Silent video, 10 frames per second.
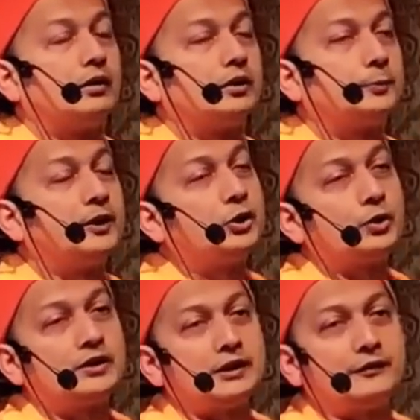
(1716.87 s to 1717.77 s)

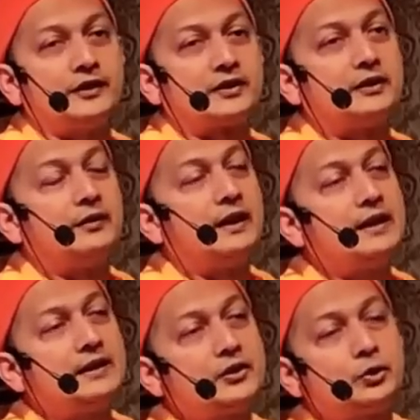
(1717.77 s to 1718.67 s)
Spiritual toughness, the
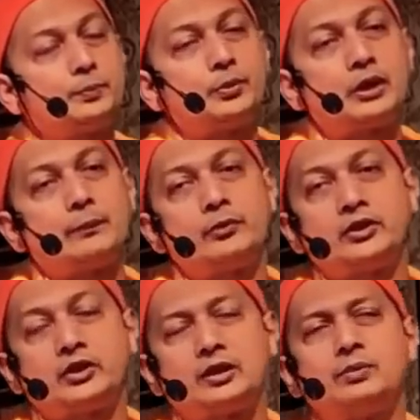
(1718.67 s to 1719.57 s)
willingness to put up
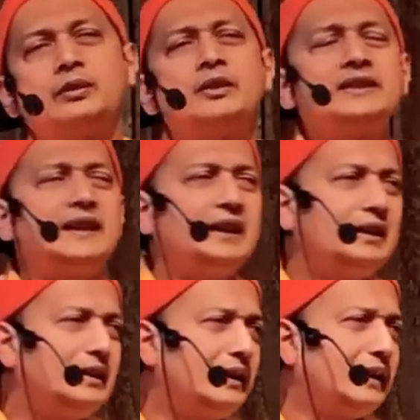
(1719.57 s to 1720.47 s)
with trouble, with
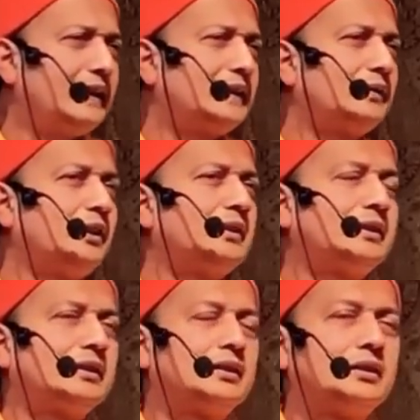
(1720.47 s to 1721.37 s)
illness,
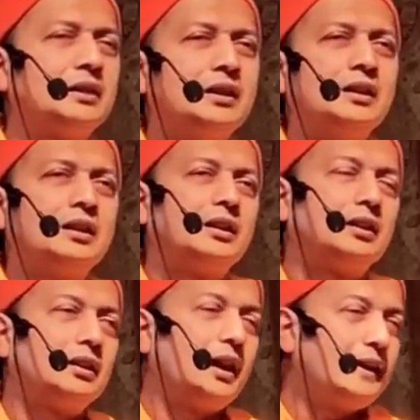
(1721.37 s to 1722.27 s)
with
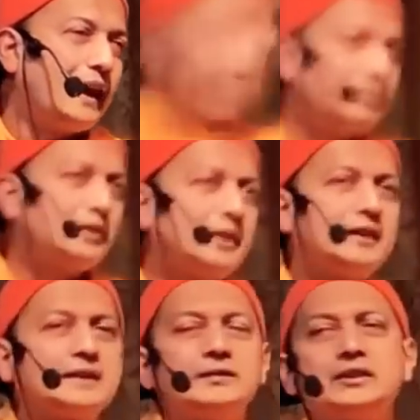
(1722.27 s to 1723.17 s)

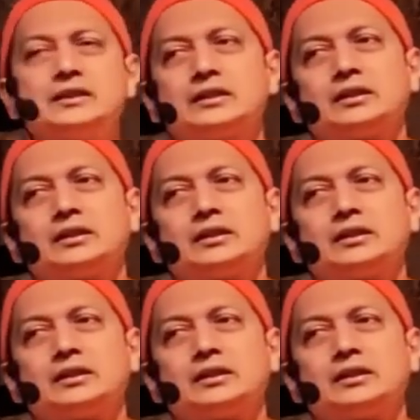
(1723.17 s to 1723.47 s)
unhappiness, with